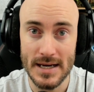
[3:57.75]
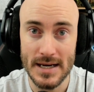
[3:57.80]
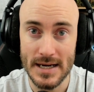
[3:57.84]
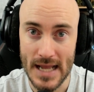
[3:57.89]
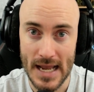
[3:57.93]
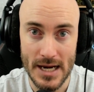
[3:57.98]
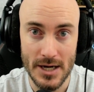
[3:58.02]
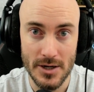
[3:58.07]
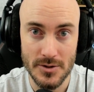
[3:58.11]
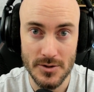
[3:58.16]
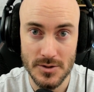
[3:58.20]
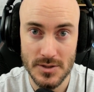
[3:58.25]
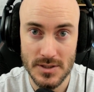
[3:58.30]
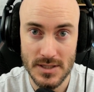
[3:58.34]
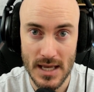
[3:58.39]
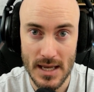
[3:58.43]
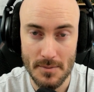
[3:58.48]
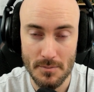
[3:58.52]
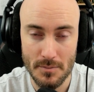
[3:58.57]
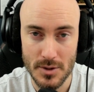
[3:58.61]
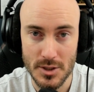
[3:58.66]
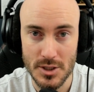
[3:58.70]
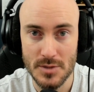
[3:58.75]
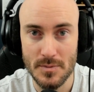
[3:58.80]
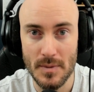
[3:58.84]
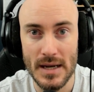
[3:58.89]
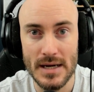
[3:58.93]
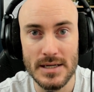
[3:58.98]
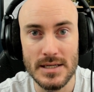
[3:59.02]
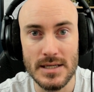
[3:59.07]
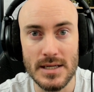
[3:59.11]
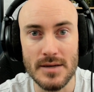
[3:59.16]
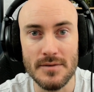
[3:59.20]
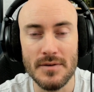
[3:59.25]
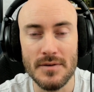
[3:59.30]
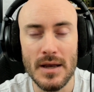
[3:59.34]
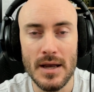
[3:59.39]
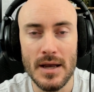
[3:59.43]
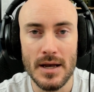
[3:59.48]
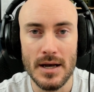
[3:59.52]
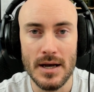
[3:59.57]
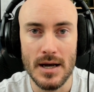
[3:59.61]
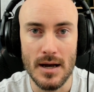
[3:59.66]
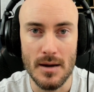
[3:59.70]
a nanoscape perspective.
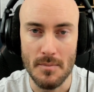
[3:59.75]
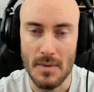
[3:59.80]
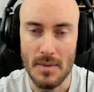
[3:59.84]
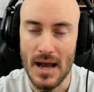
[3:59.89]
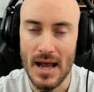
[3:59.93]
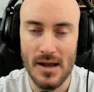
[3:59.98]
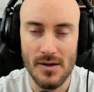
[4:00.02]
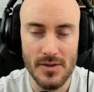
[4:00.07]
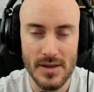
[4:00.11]
I only